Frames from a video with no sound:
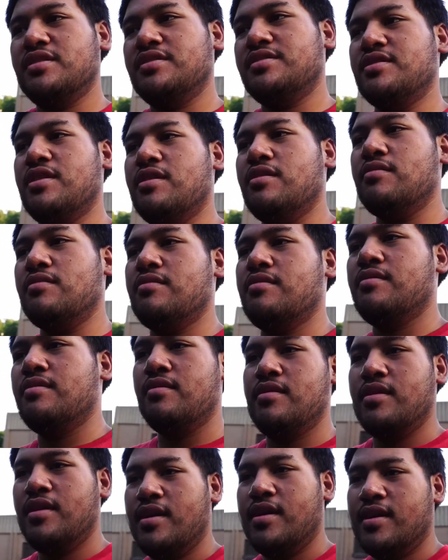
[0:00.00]
so
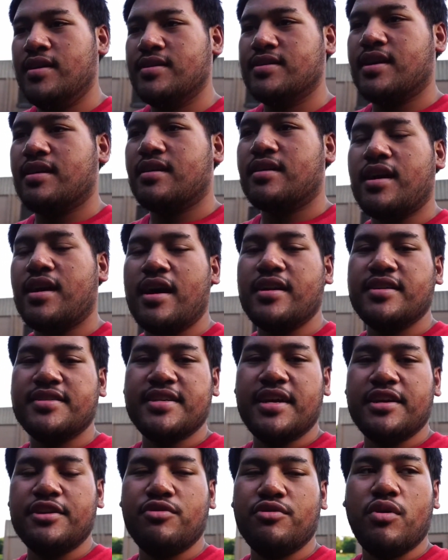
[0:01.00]
it's kind of
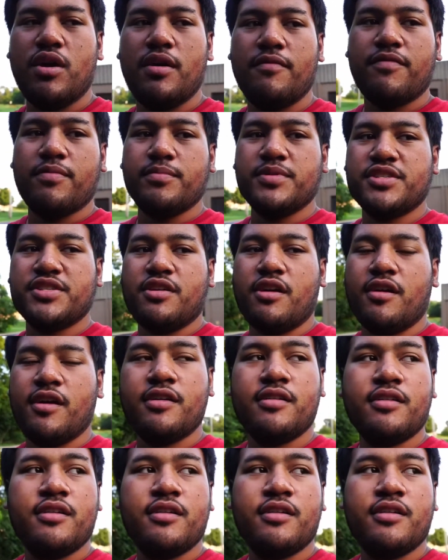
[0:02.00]
setting you up from the start.